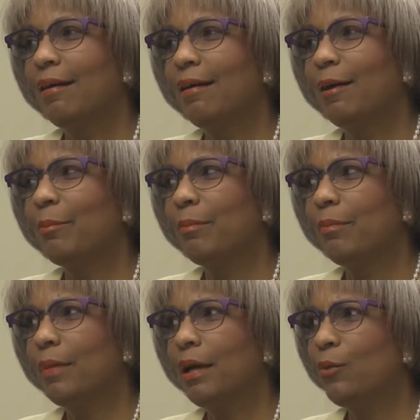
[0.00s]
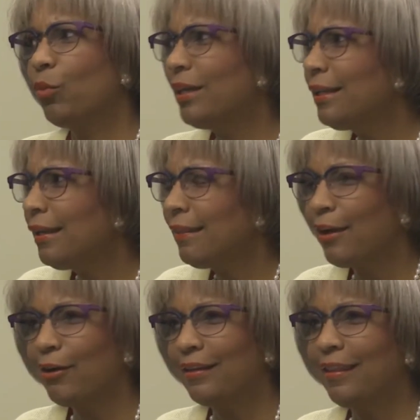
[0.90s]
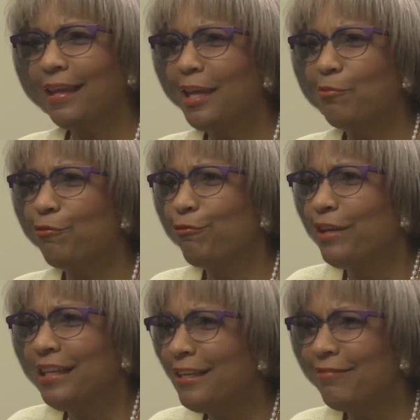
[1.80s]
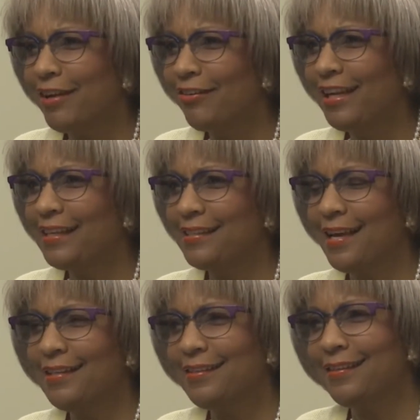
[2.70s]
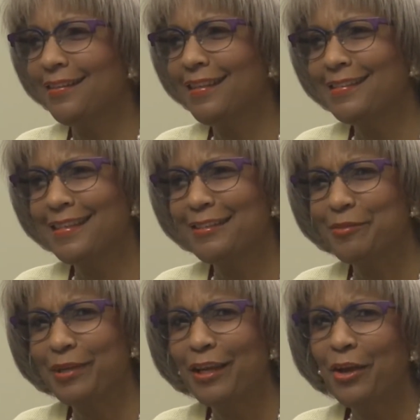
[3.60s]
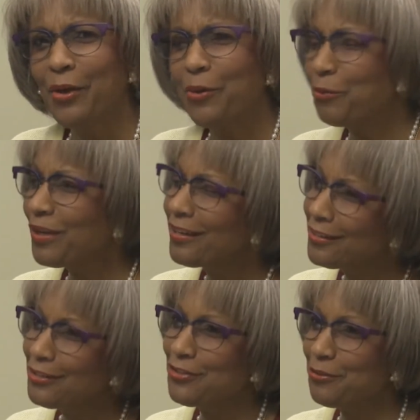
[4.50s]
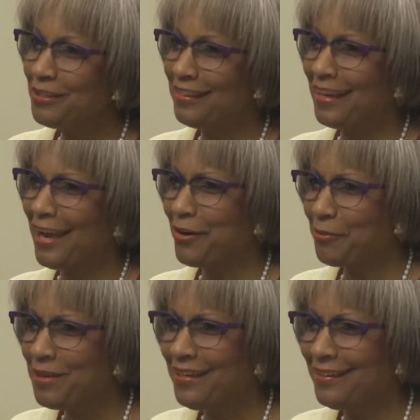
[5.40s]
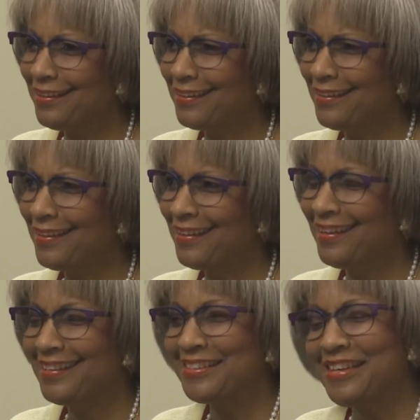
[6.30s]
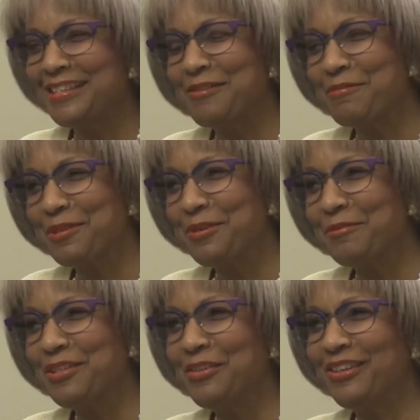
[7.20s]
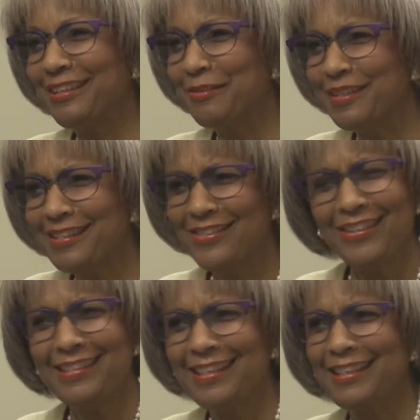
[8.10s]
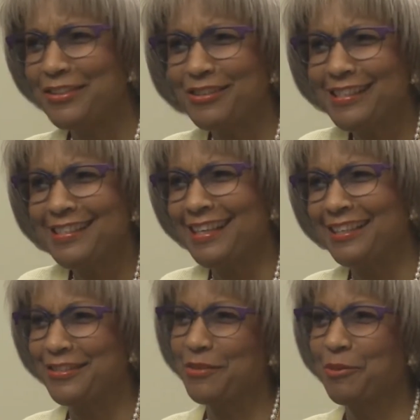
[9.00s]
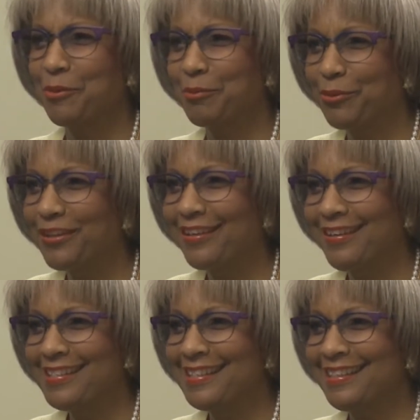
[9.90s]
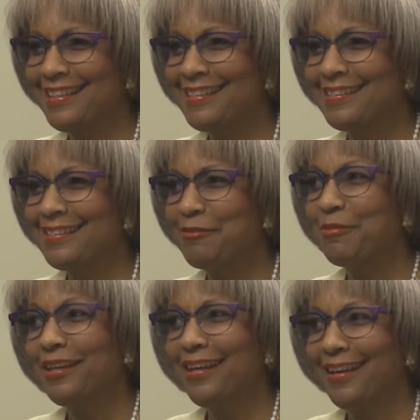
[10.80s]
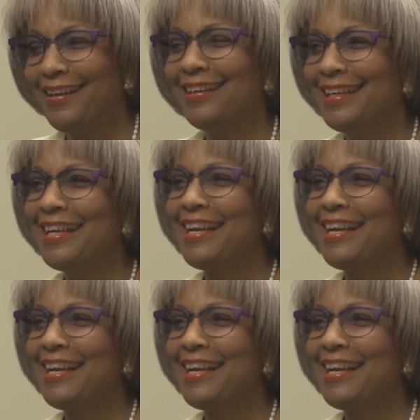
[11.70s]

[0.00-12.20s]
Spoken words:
And one day they came really very excited, and they said to me, "We heard you in the Caribbean." So I said, "What do you mean you heard?" So they said, "You didn't tell us you were a broadcaster." I said, "Well, yeah."